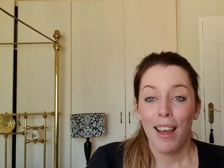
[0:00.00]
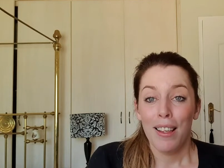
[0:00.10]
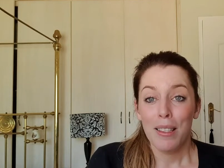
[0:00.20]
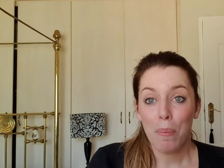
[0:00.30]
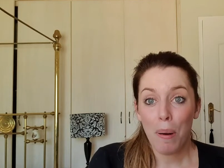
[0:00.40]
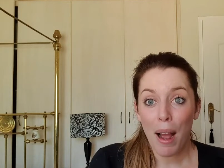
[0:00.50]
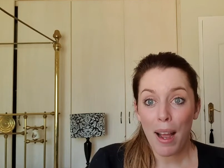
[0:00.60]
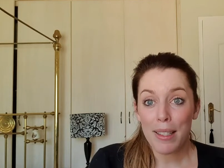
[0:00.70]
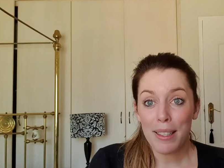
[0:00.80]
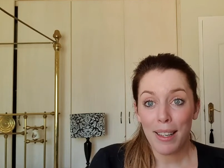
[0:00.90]

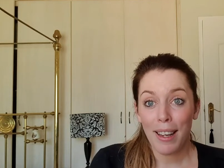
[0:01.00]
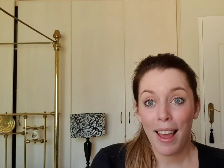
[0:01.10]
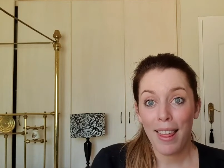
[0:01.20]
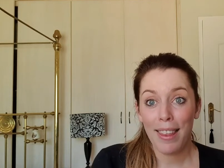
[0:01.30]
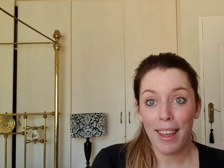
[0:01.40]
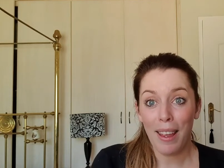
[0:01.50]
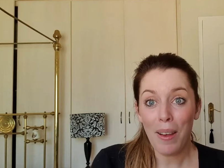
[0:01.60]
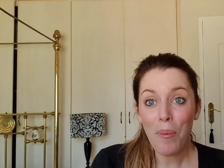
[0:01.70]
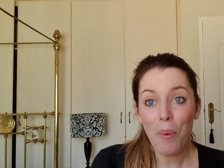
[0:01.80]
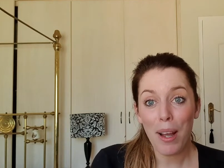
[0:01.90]
surprising
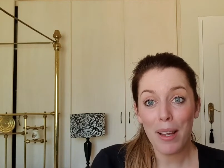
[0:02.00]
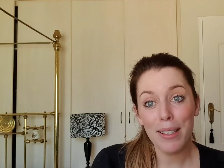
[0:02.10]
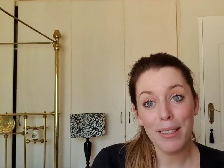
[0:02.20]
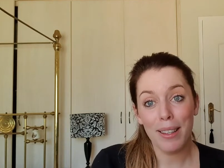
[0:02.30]
thing was